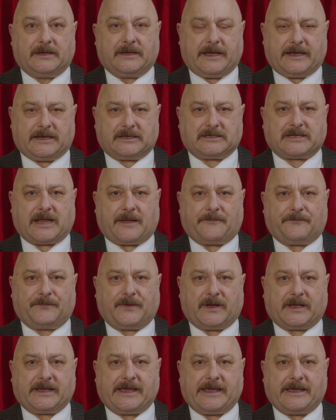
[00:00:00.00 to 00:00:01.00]
Except
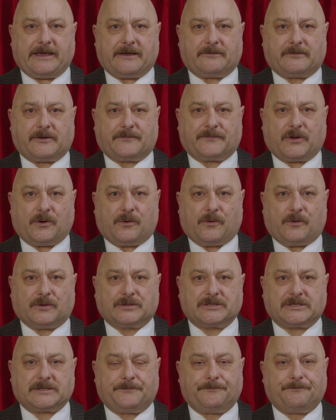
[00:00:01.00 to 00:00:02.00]
for Keir, of
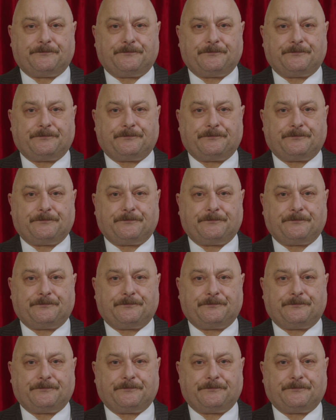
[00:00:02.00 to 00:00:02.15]
course.